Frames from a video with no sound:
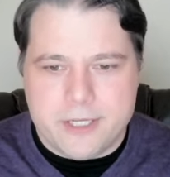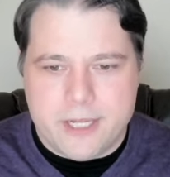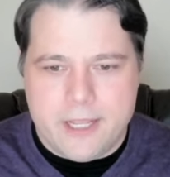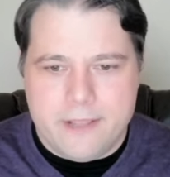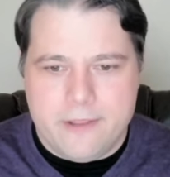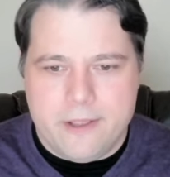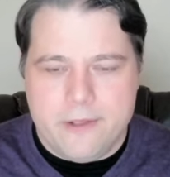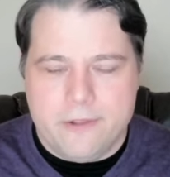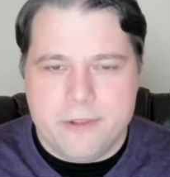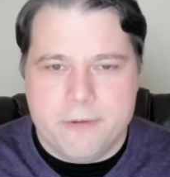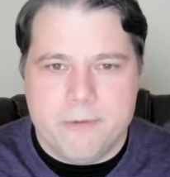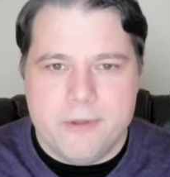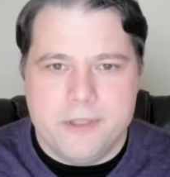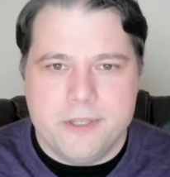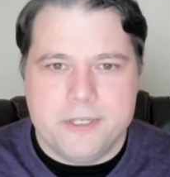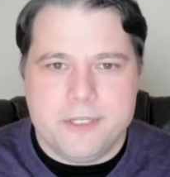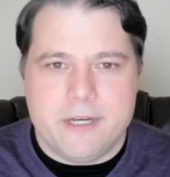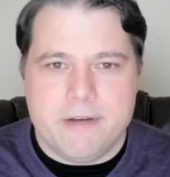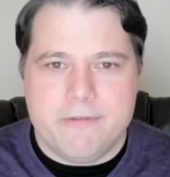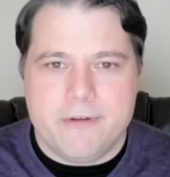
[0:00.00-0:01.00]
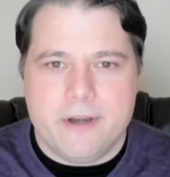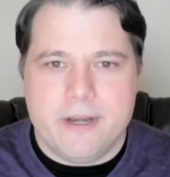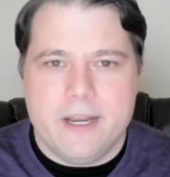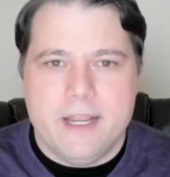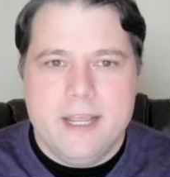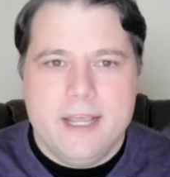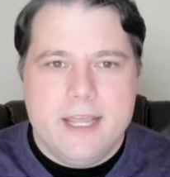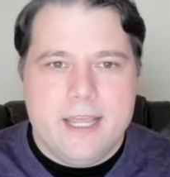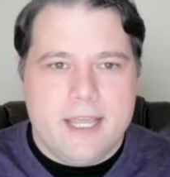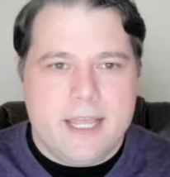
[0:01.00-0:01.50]
And the only one that's different
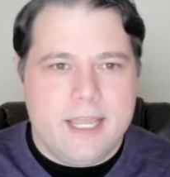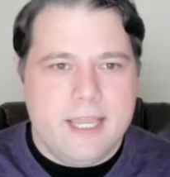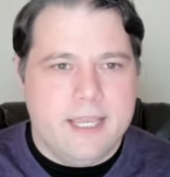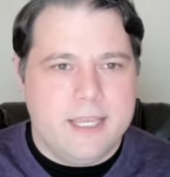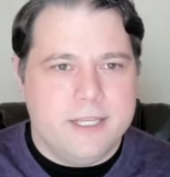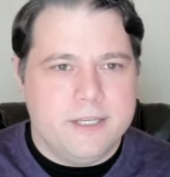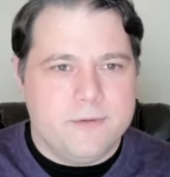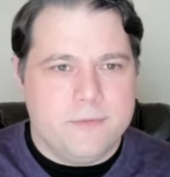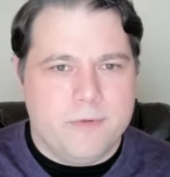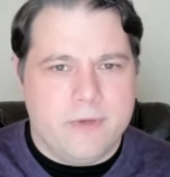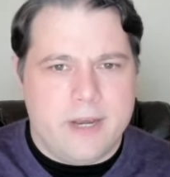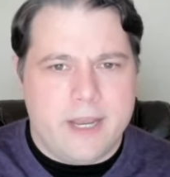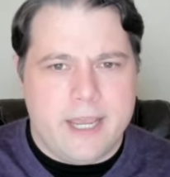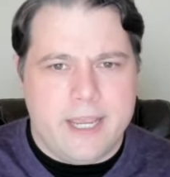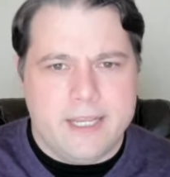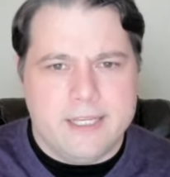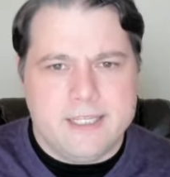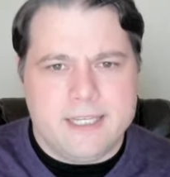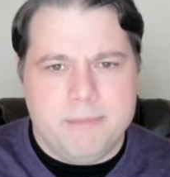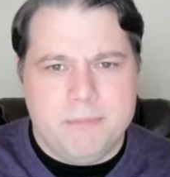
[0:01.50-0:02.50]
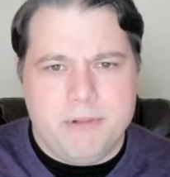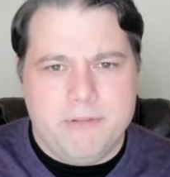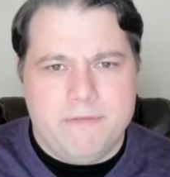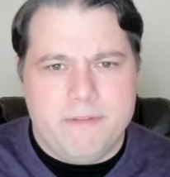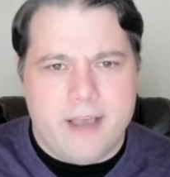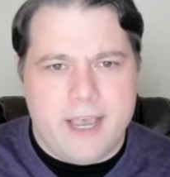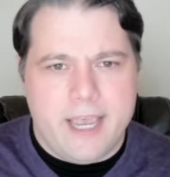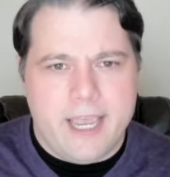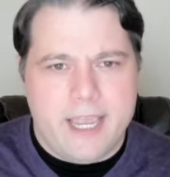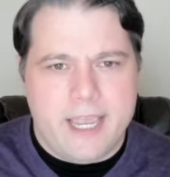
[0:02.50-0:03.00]
is when I
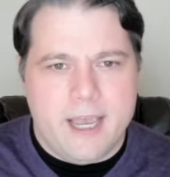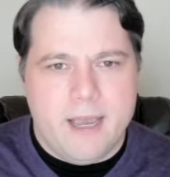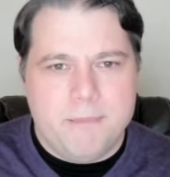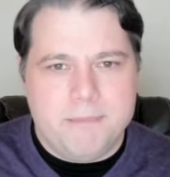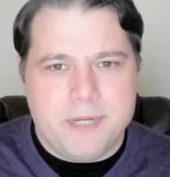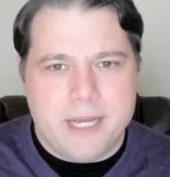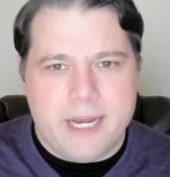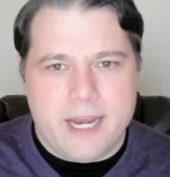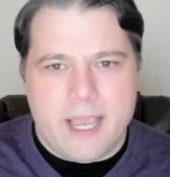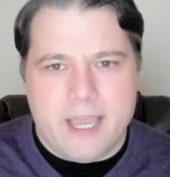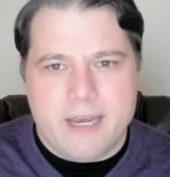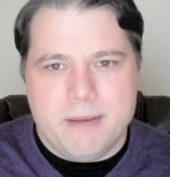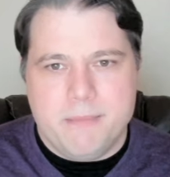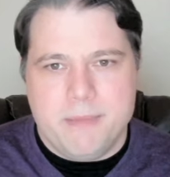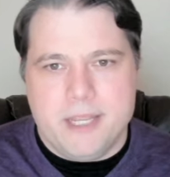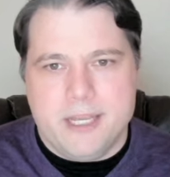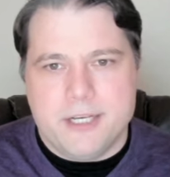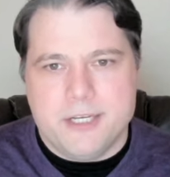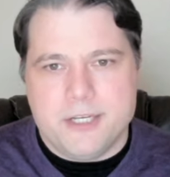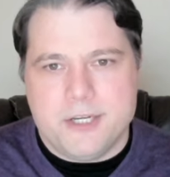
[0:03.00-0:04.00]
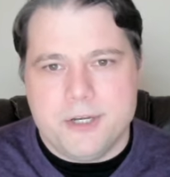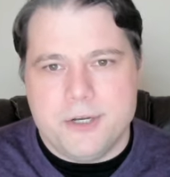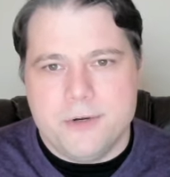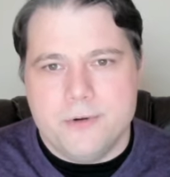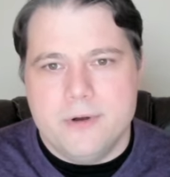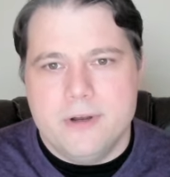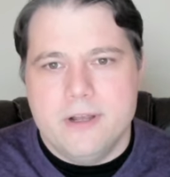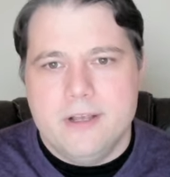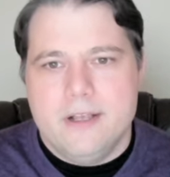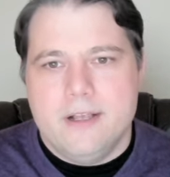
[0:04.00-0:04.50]
simplify update item
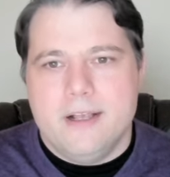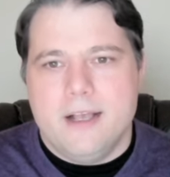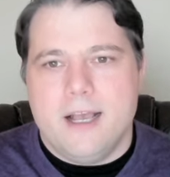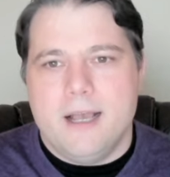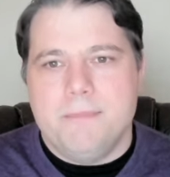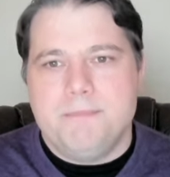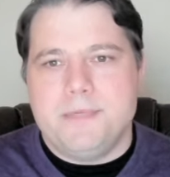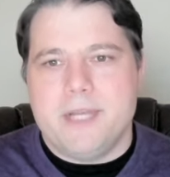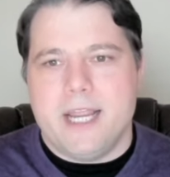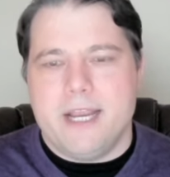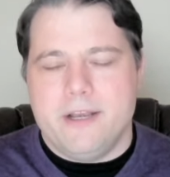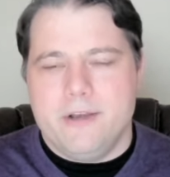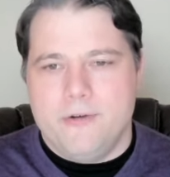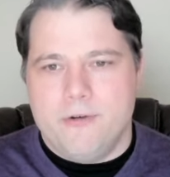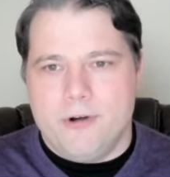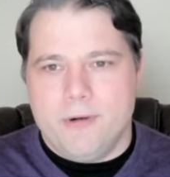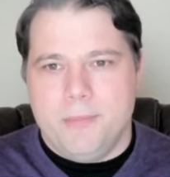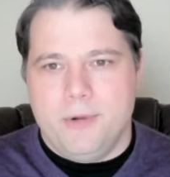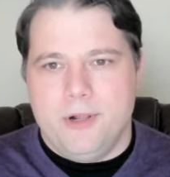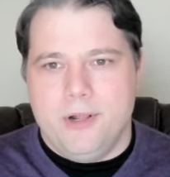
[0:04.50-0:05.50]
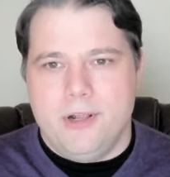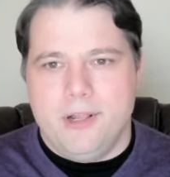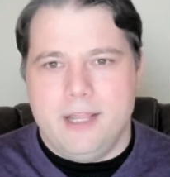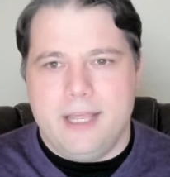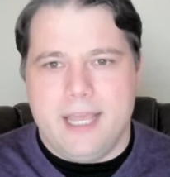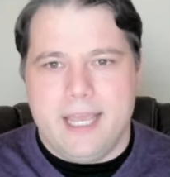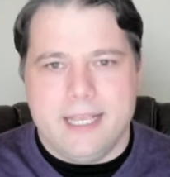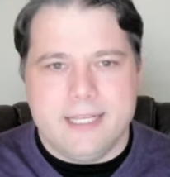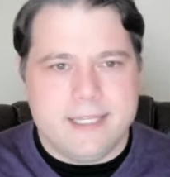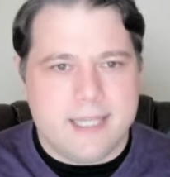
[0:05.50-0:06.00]
into update normal
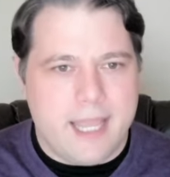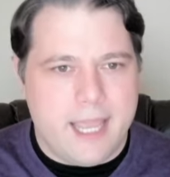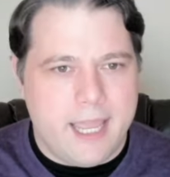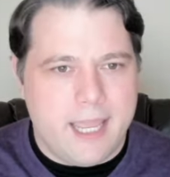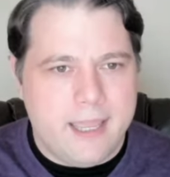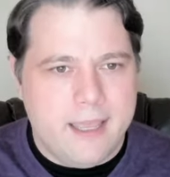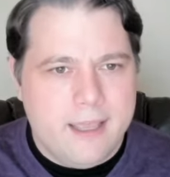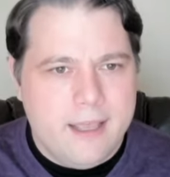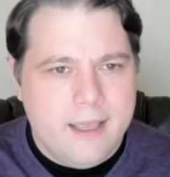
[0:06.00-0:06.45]
SA,